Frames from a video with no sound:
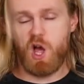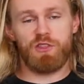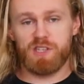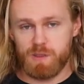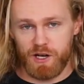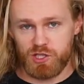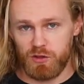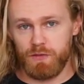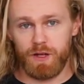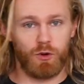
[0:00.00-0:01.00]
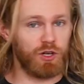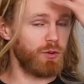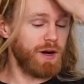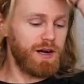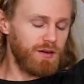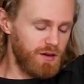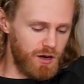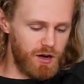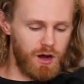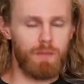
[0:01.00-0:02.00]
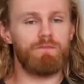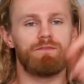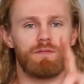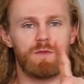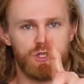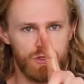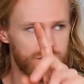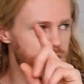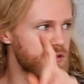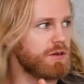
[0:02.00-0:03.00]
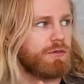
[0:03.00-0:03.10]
Nothing special, they work great. Shoes.